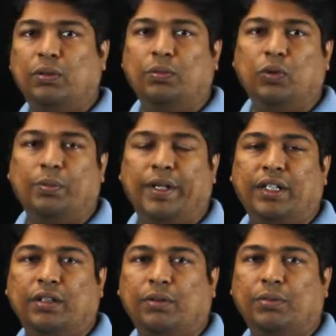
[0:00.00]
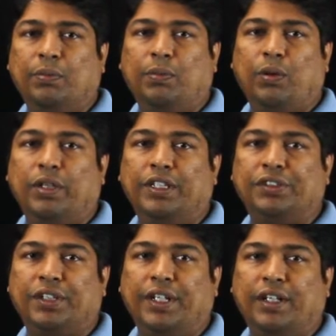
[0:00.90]
the movement of the ball in a
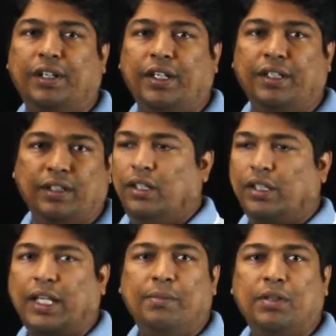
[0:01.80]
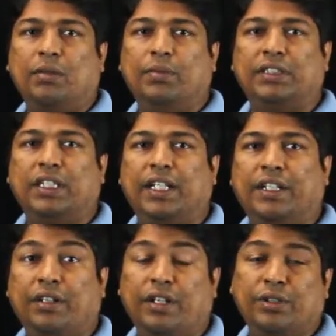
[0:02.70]
straight line. Camera basically
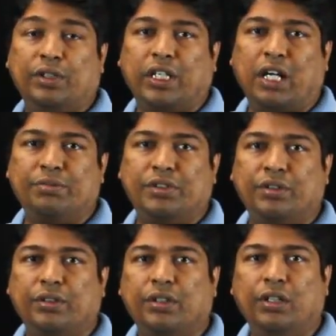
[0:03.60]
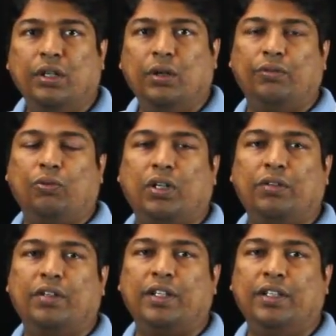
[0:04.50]
trying to capture
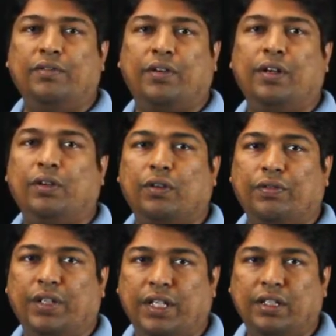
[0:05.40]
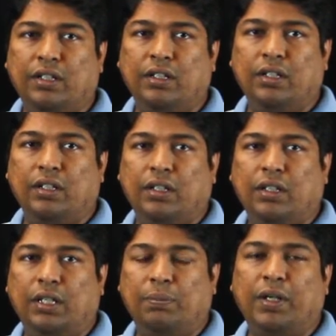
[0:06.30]
whatever in front of it
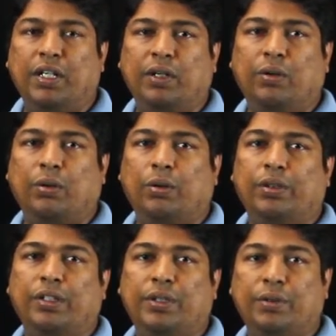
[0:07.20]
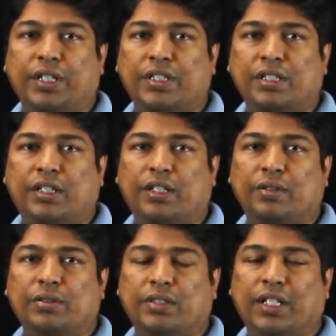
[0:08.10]
depending on the duration
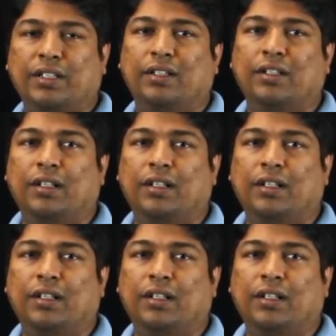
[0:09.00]
that you set.